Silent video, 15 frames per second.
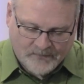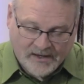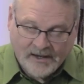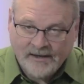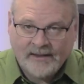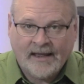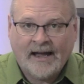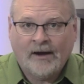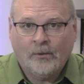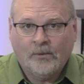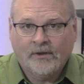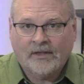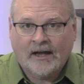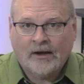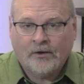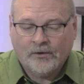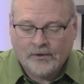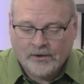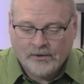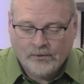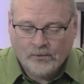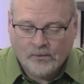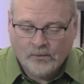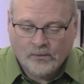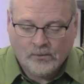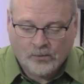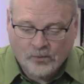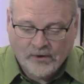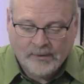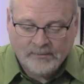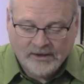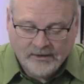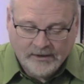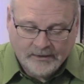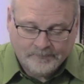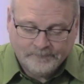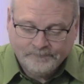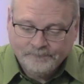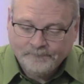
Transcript: in that without remedy.